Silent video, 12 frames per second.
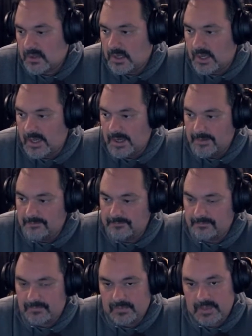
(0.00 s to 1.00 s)
Um,
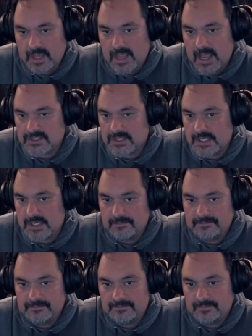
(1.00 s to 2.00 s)
they actually,
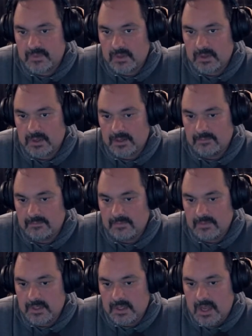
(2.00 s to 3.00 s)
um,
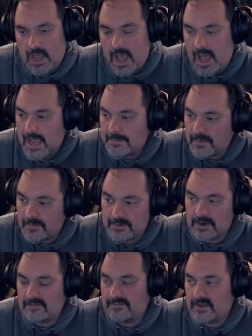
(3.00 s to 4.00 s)
I
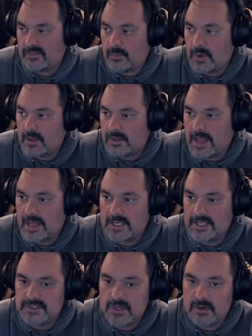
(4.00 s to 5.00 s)
prefer a fifth wheel a lot
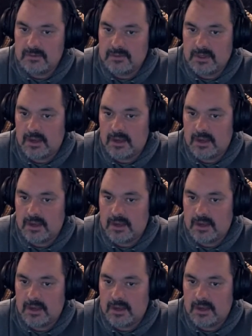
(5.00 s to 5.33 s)
easier.